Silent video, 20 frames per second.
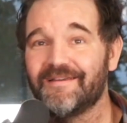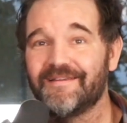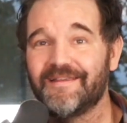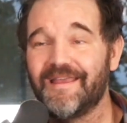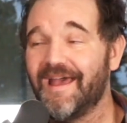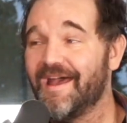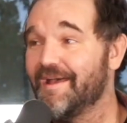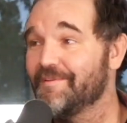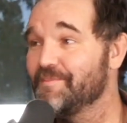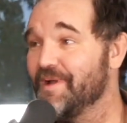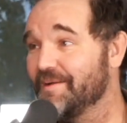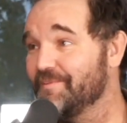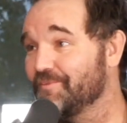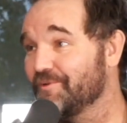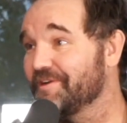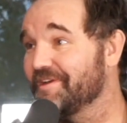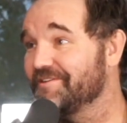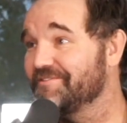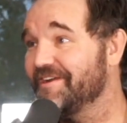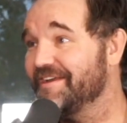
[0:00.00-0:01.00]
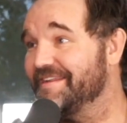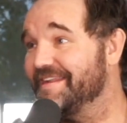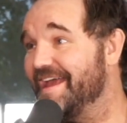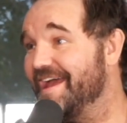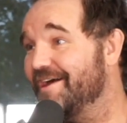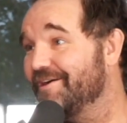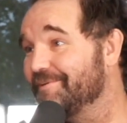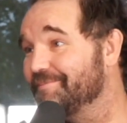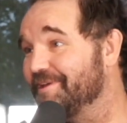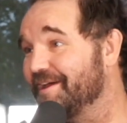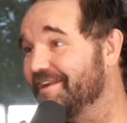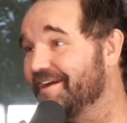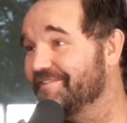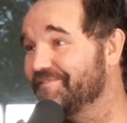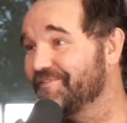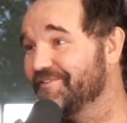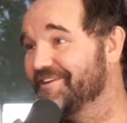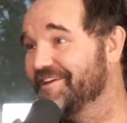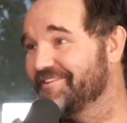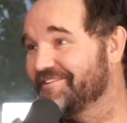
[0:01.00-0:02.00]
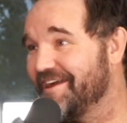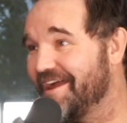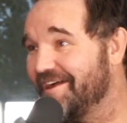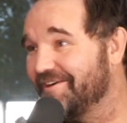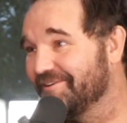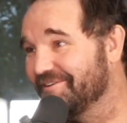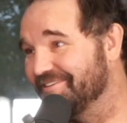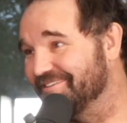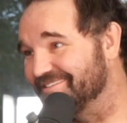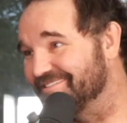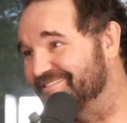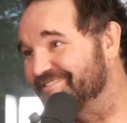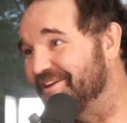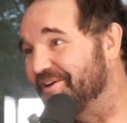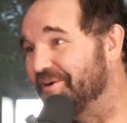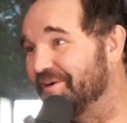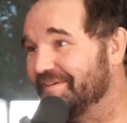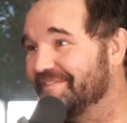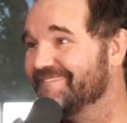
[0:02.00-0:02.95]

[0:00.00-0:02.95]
Yeah, I'm working right now. I'm not off for another hour, so